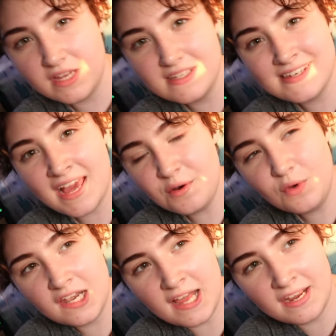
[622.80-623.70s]
So it's
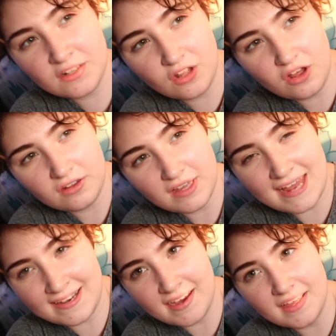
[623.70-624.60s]
now nine o'clock
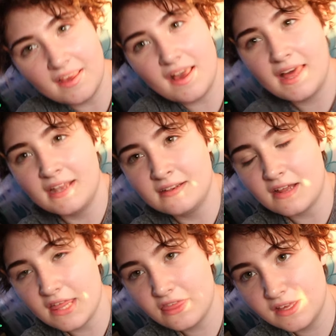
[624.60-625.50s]
at night and
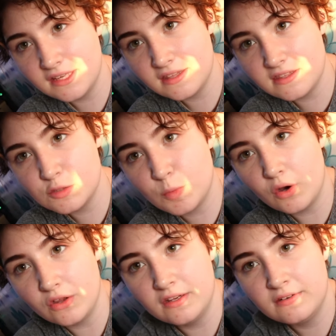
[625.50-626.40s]
I think at this
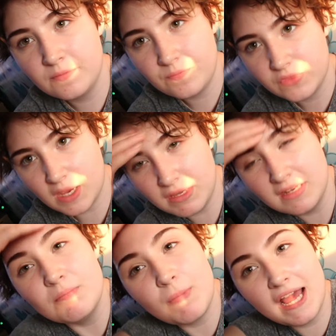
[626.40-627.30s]
point, I
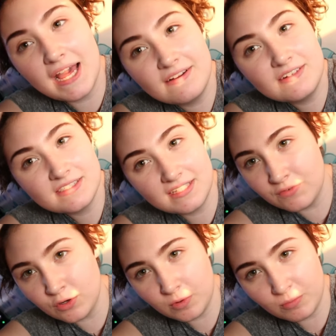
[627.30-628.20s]
mean, my hair has
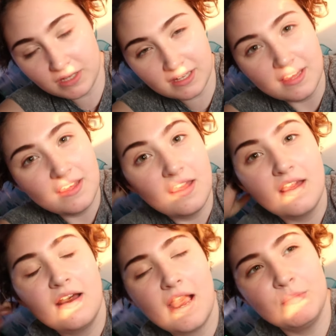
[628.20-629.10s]
given up on me.
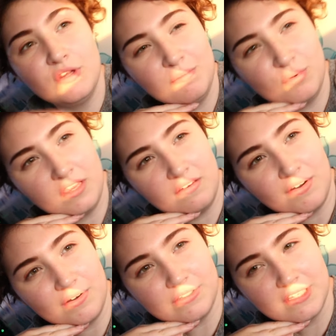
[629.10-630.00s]
I'm looking pretty
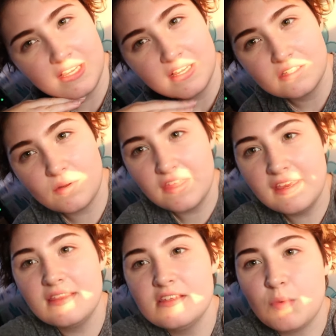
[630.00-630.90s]
gross. So I
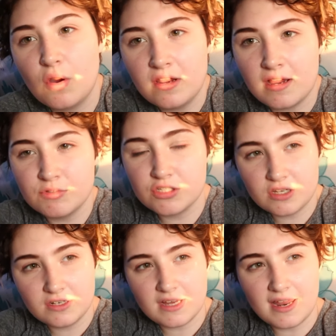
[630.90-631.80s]
think at this point, I'm just
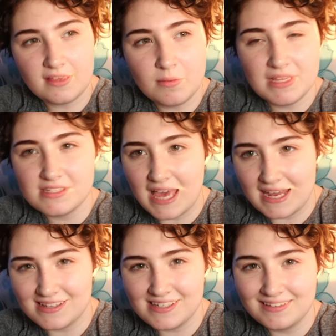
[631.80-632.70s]
gonna kind of commit to
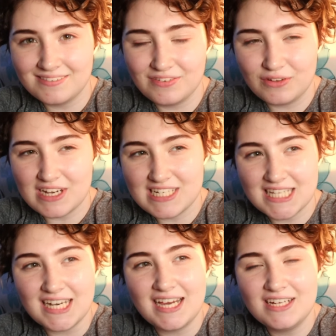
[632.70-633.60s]
editing for the rest
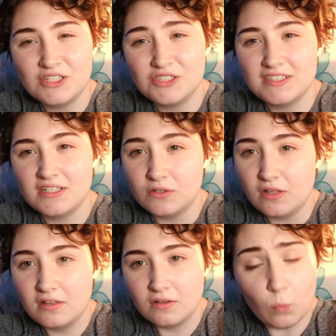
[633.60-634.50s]
of the night
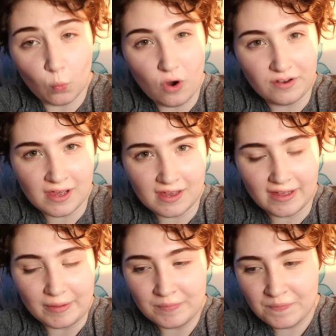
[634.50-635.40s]
until
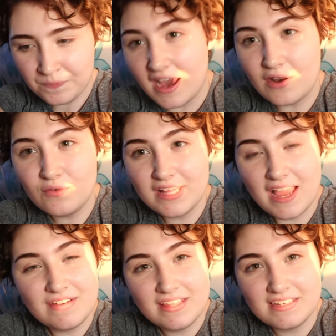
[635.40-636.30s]
1am. I don't really
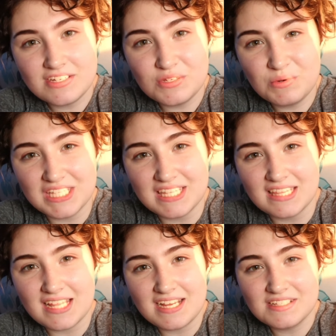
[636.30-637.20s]
have anything to do other
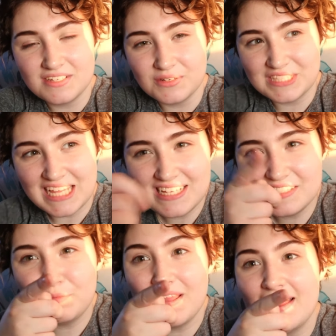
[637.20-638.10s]
than that, so that
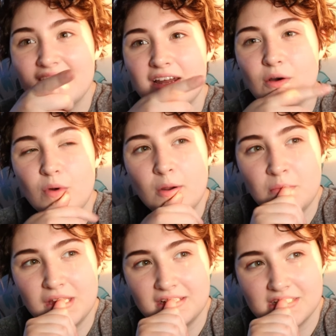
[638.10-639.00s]
is the plan, and I'll
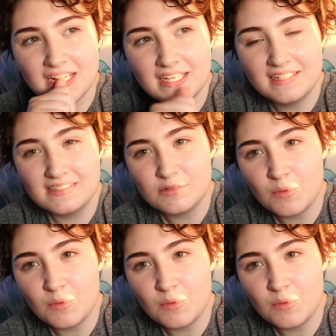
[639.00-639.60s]
probably check in